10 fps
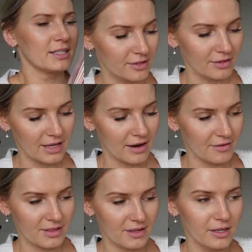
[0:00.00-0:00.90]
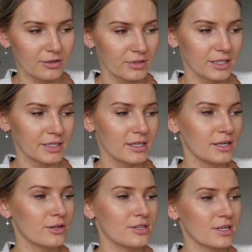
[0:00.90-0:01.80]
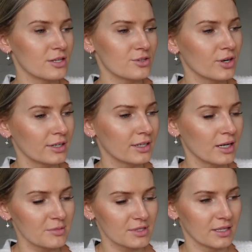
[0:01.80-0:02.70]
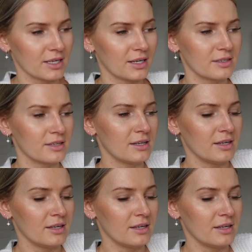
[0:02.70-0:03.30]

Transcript: Literally everything that you need to get started comes in the kit,